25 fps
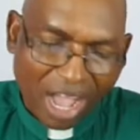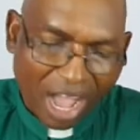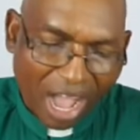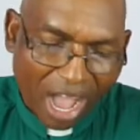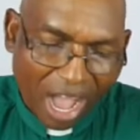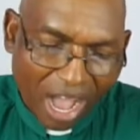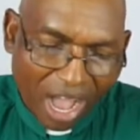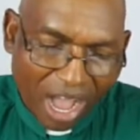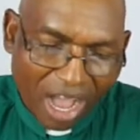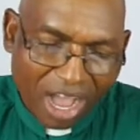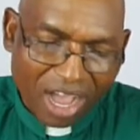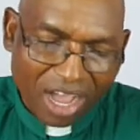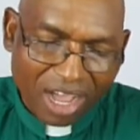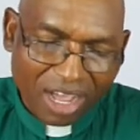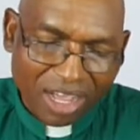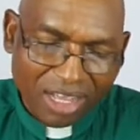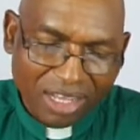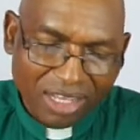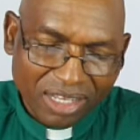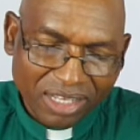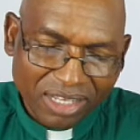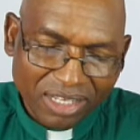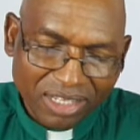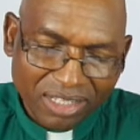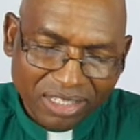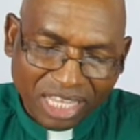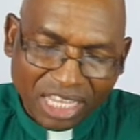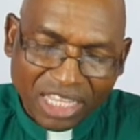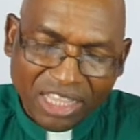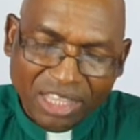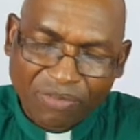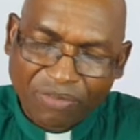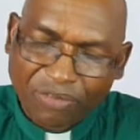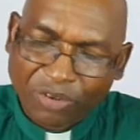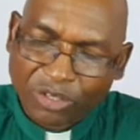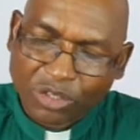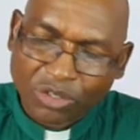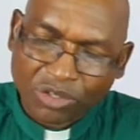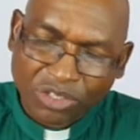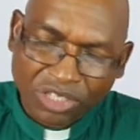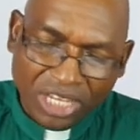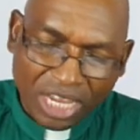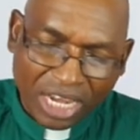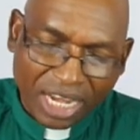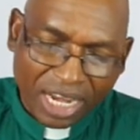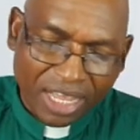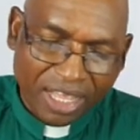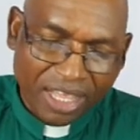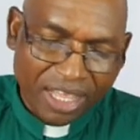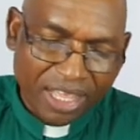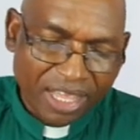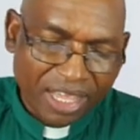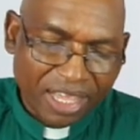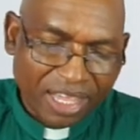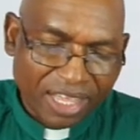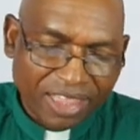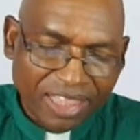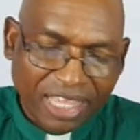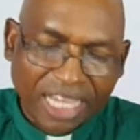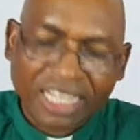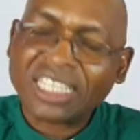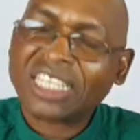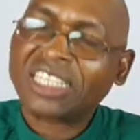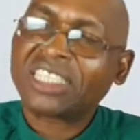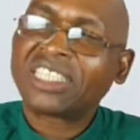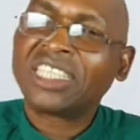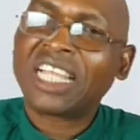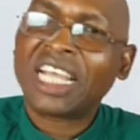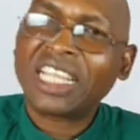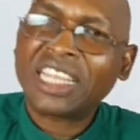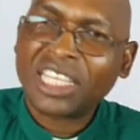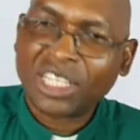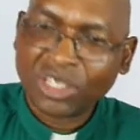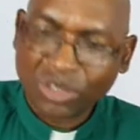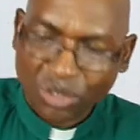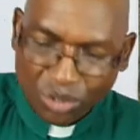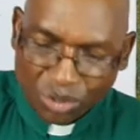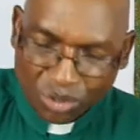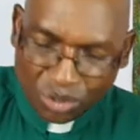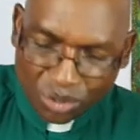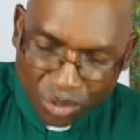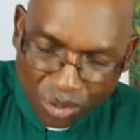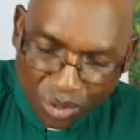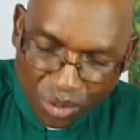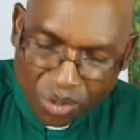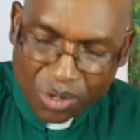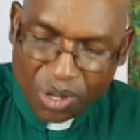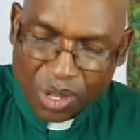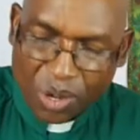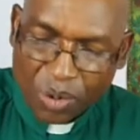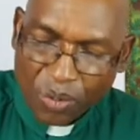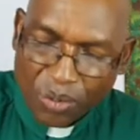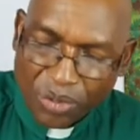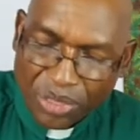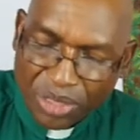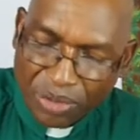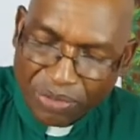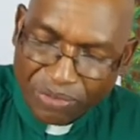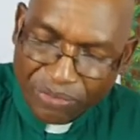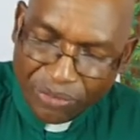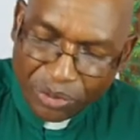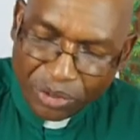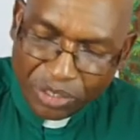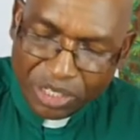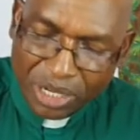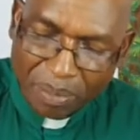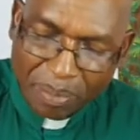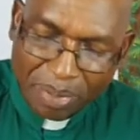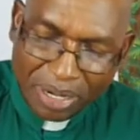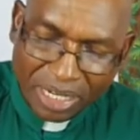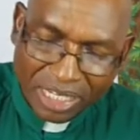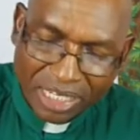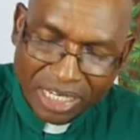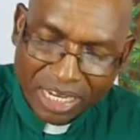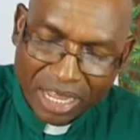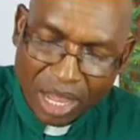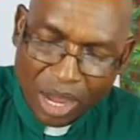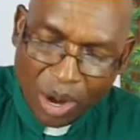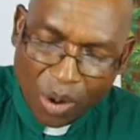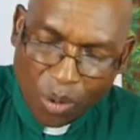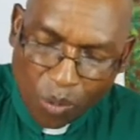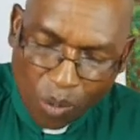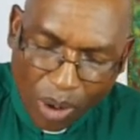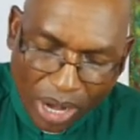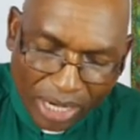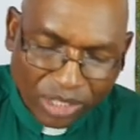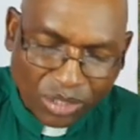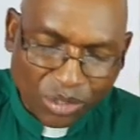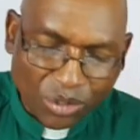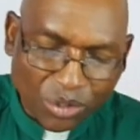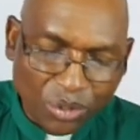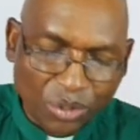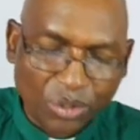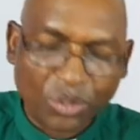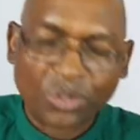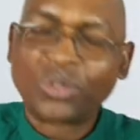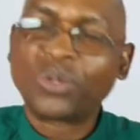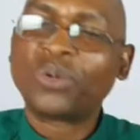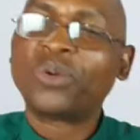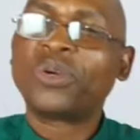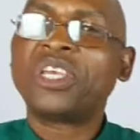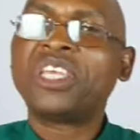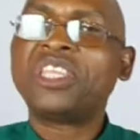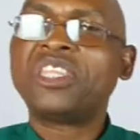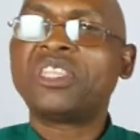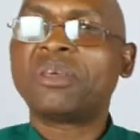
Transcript: Ah, said the fortune teller, that has nothing to do with the future, but what you do in the